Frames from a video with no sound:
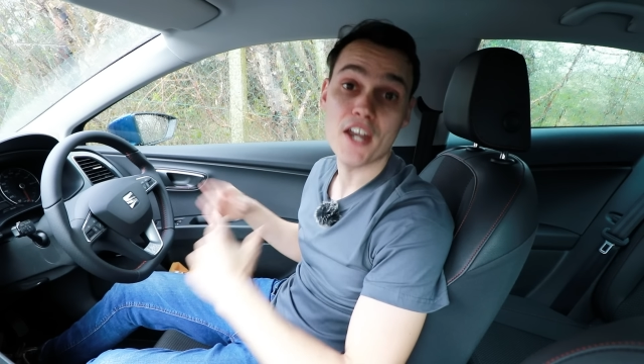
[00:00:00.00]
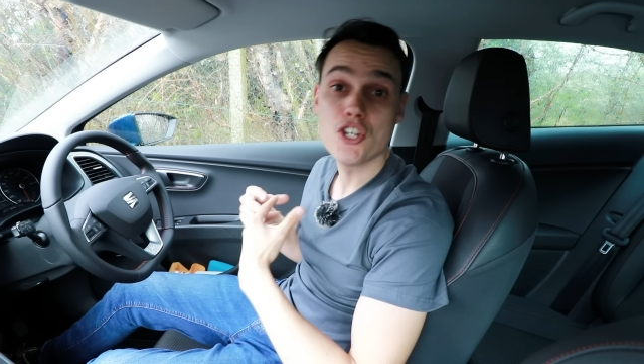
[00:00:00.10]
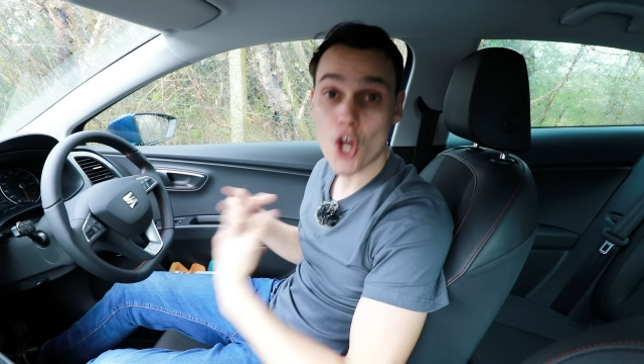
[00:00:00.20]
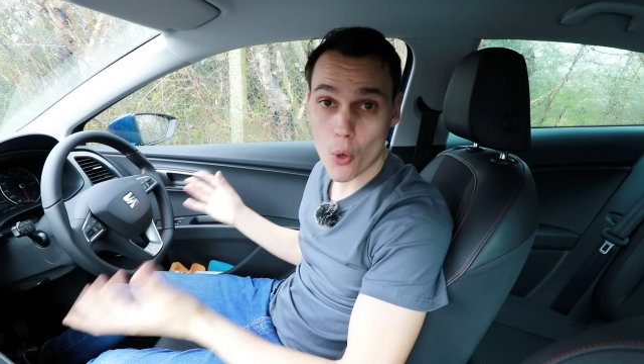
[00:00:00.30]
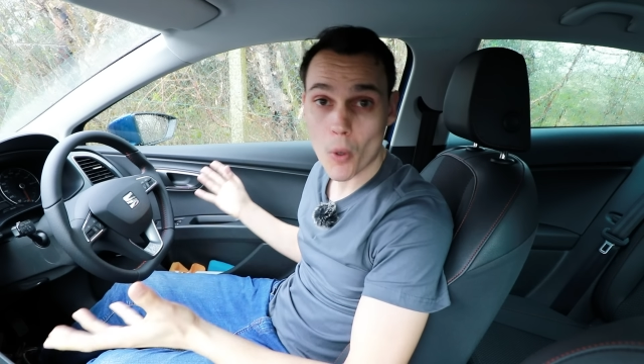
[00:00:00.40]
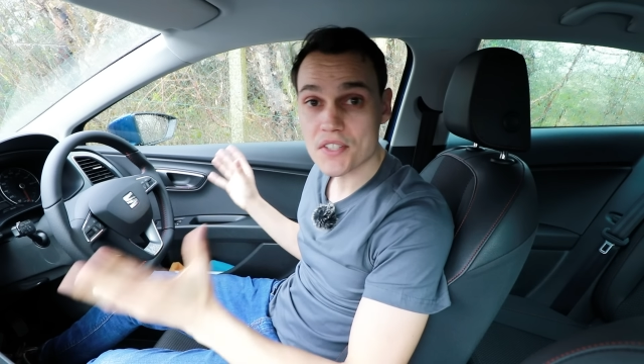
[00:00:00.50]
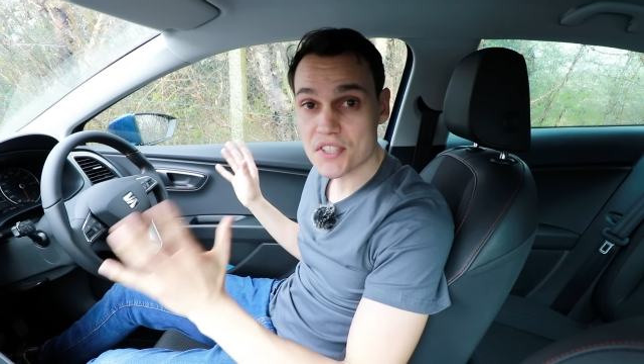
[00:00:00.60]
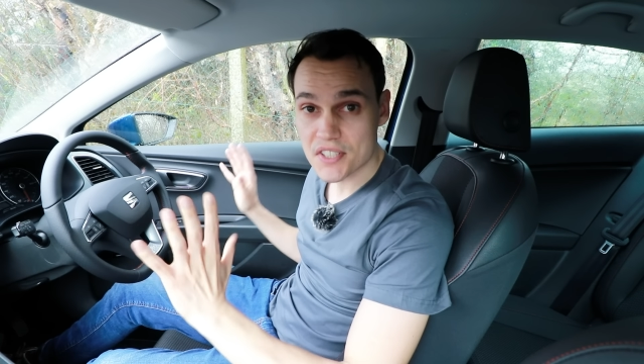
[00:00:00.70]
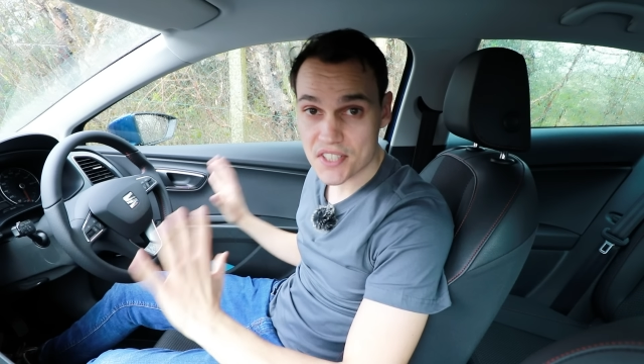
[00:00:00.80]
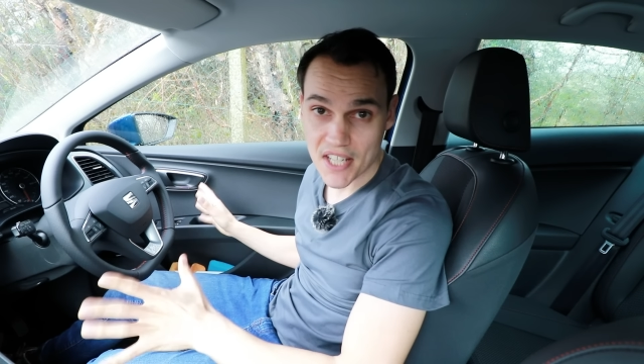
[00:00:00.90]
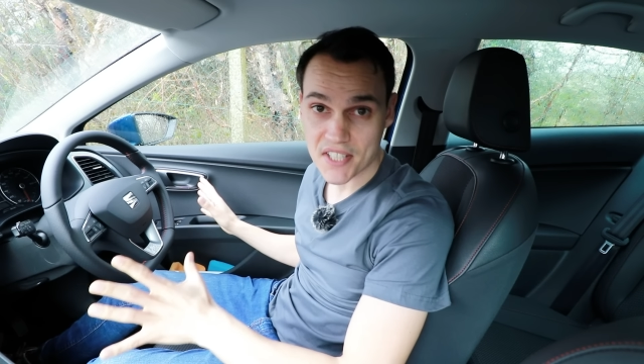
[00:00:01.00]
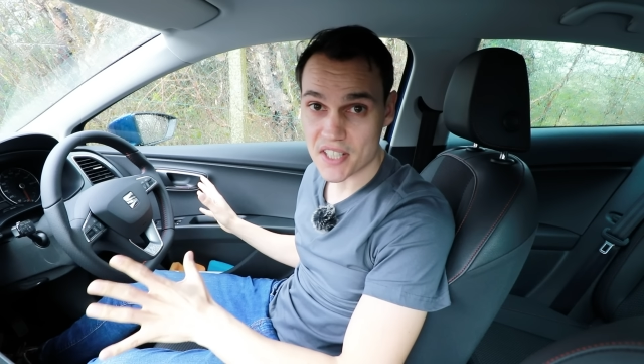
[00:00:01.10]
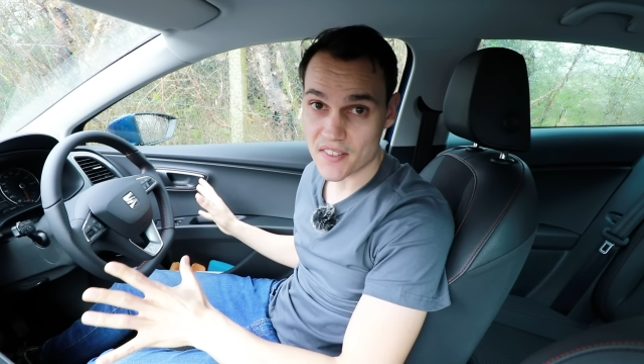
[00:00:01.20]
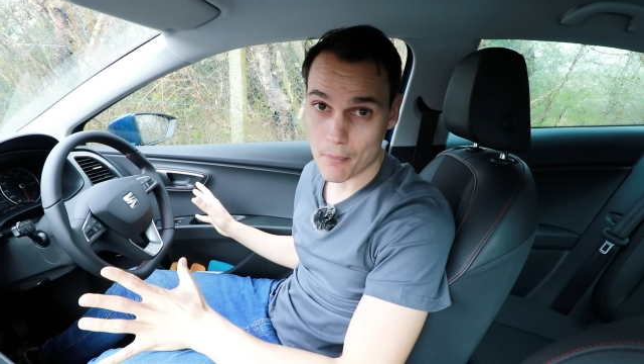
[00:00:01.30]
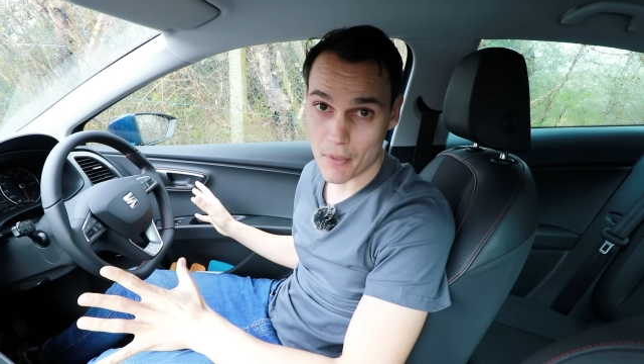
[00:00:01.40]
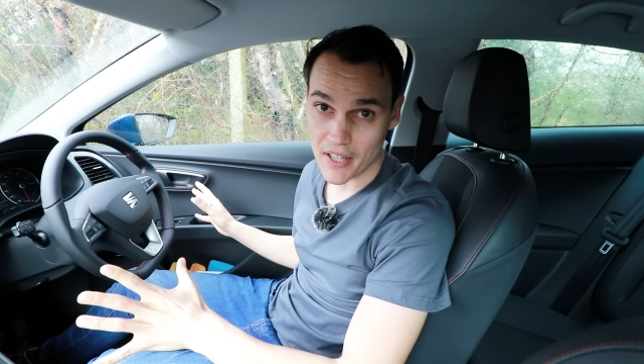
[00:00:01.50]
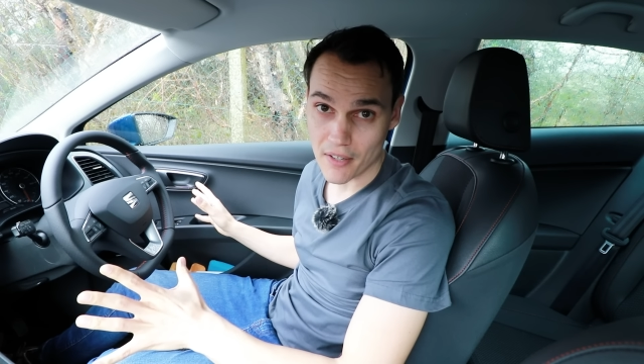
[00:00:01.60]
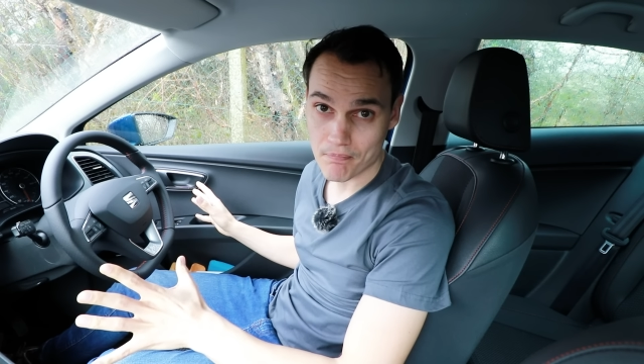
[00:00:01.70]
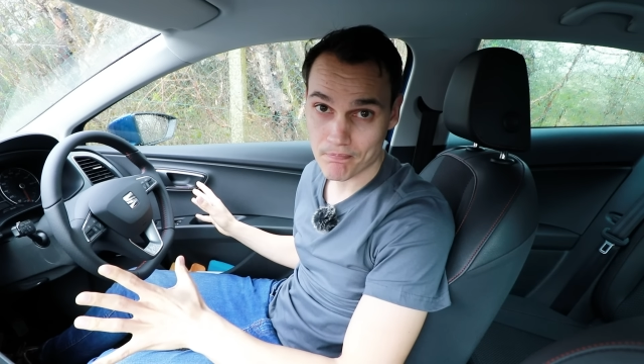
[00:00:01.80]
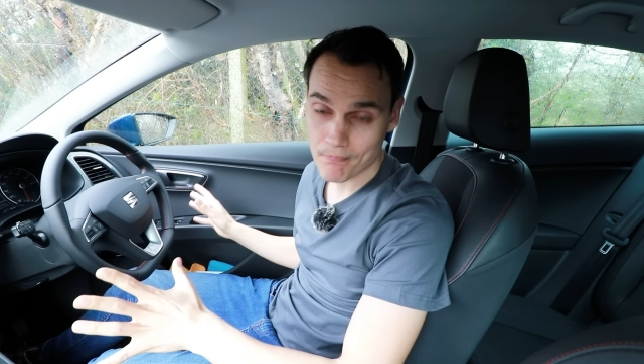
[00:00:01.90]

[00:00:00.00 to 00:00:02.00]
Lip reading: and no one's contesting them here.